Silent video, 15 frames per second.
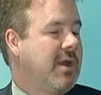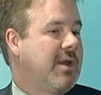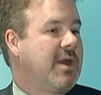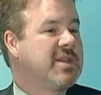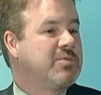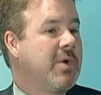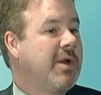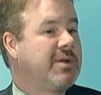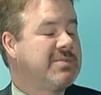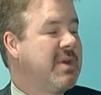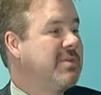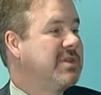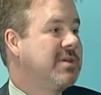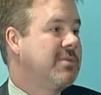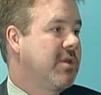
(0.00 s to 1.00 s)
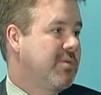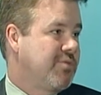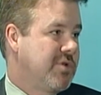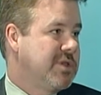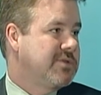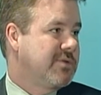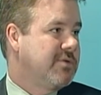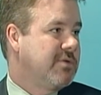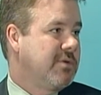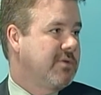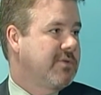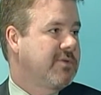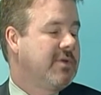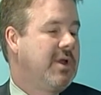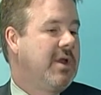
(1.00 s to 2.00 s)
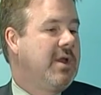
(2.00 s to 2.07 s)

as well as maybe some other preschools.